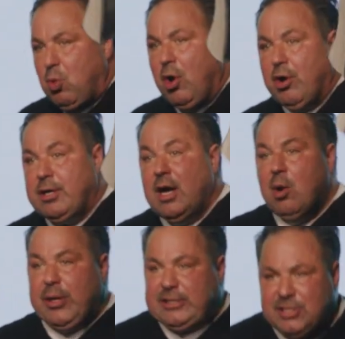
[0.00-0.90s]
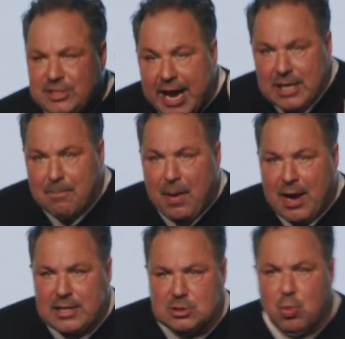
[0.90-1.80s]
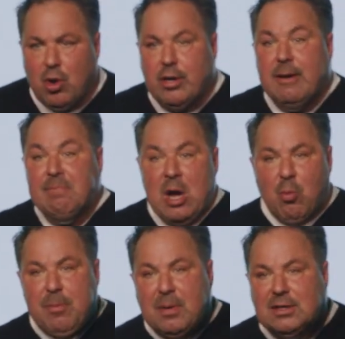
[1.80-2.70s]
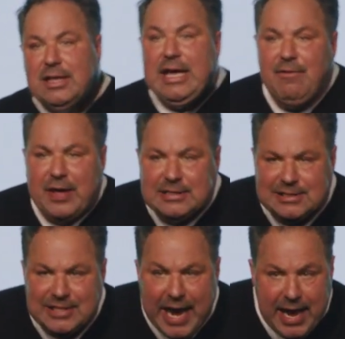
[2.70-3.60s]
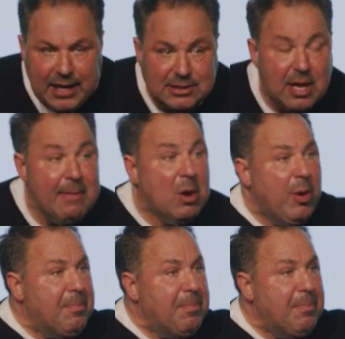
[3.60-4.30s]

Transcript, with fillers: word. We stand upon his word, we believe his sayings, we